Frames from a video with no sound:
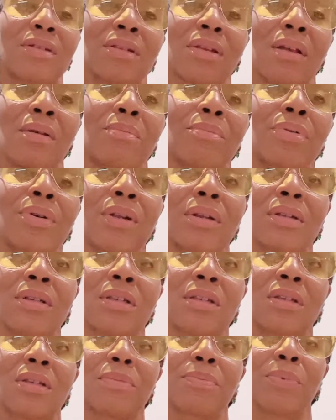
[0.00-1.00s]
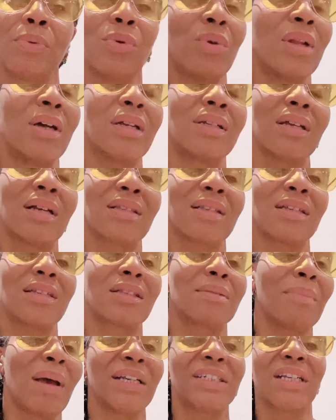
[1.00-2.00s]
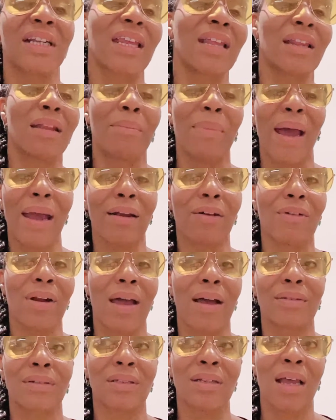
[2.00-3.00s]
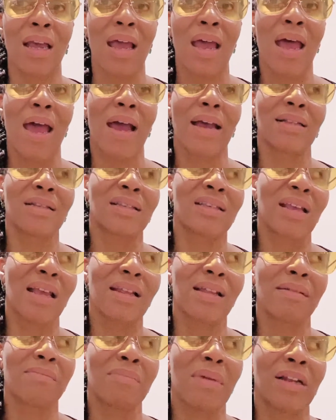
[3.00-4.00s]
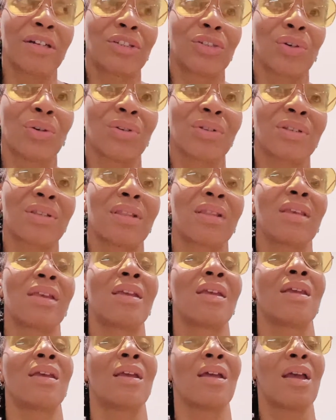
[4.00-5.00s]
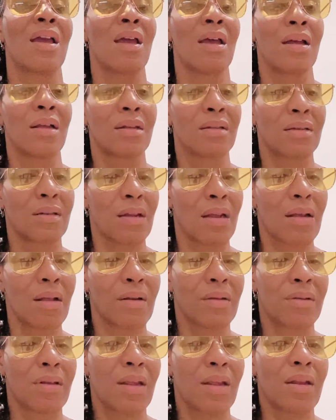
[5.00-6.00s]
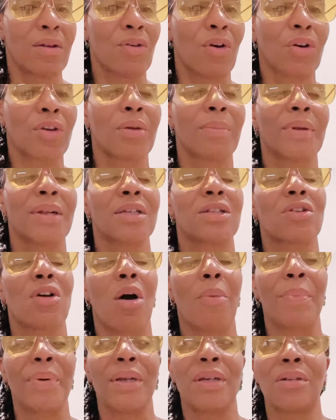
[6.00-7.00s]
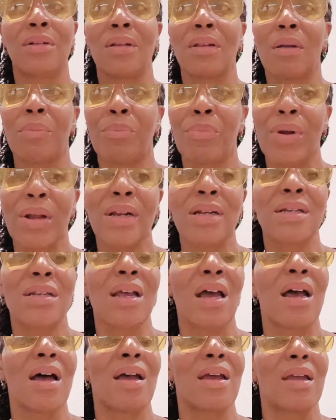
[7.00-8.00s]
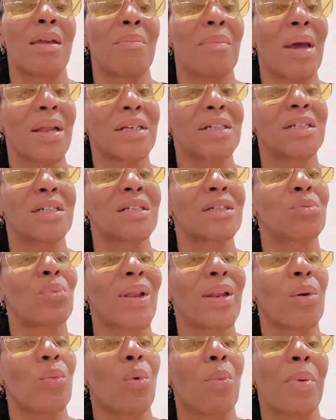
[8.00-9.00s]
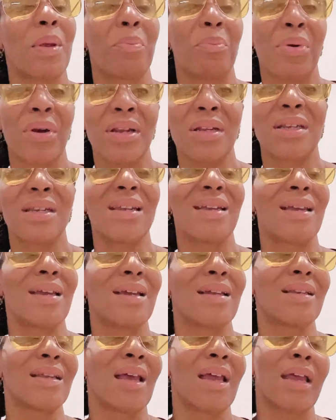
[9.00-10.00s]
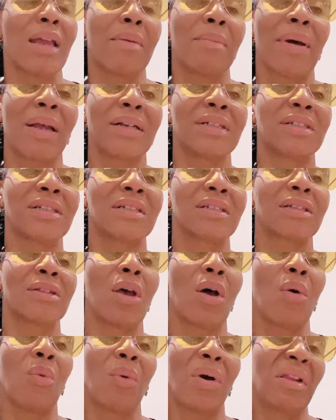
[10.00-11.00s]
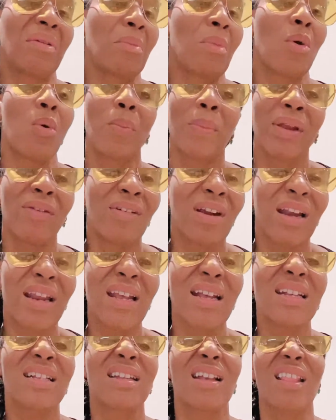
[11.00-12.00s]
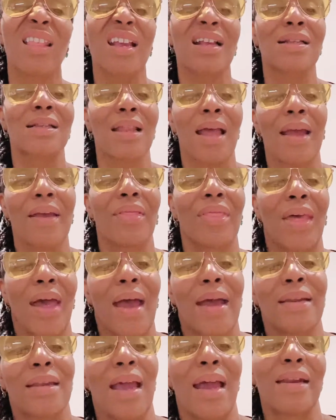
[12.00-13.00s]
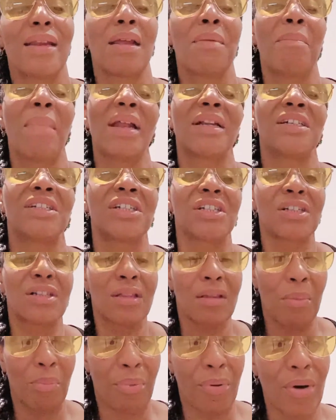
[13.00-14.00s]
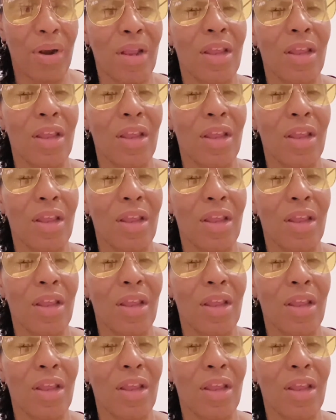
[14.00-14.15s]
spooler does its magic in the background and ensures the document is copied to the printer. It manages when it will be printed, it manages when it will be released and things like that. And it manages the print